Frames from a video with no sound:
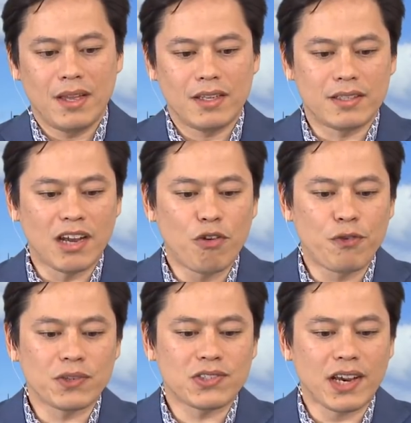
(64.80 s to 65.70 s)
The
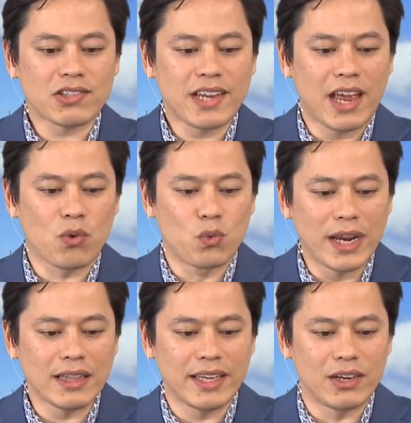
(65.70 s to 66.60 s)
Telford sex gang
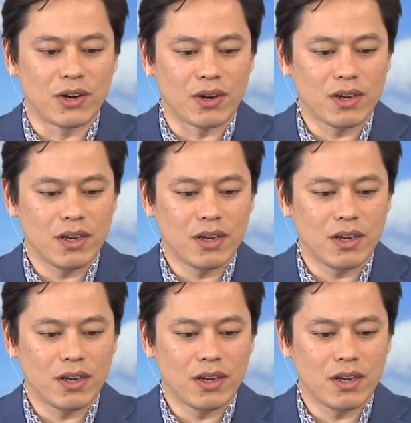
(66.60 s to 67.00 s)
ringleader,